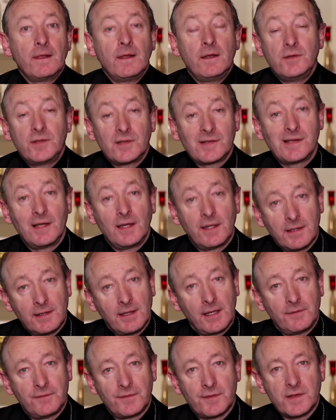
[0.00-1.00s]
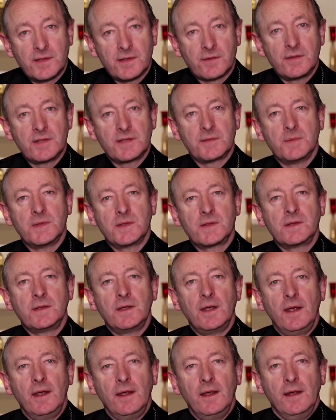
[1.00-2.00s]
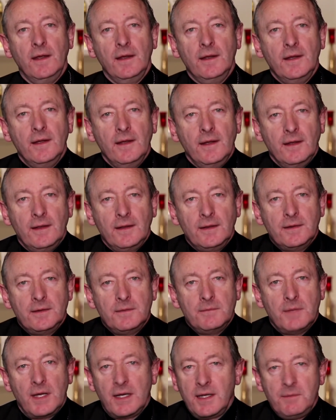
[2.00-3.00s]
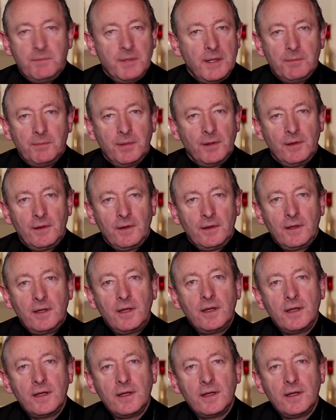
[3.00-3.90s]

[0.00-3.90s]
And just like in that first Christmas, many people